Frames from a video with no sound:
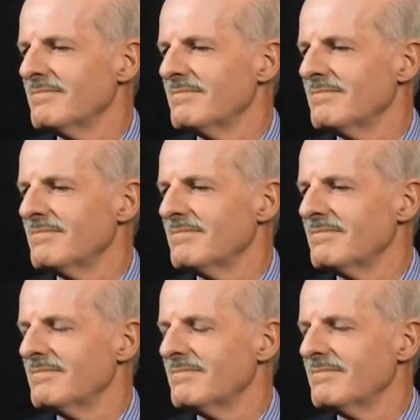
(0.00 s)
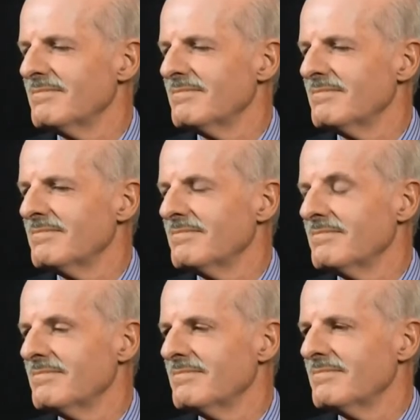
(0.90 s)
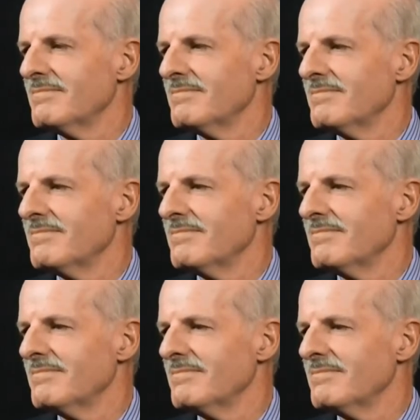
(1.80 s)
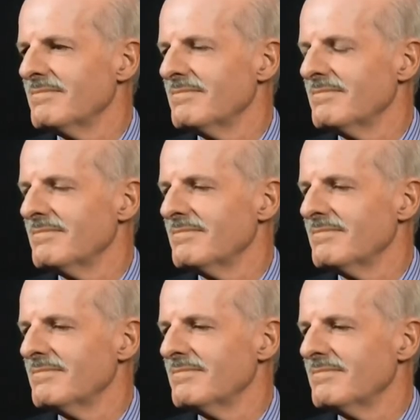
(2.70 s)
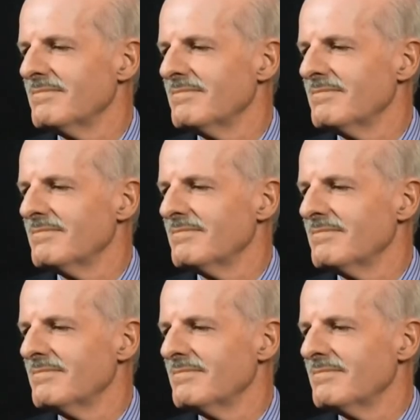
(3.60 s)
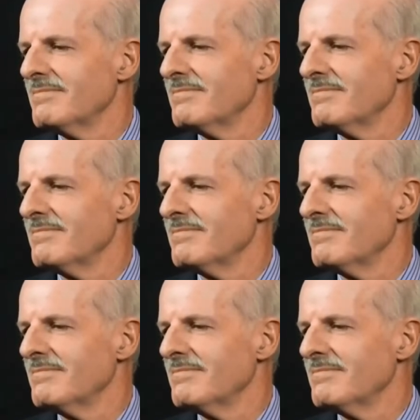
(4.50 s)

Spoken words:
The person shown says nothing.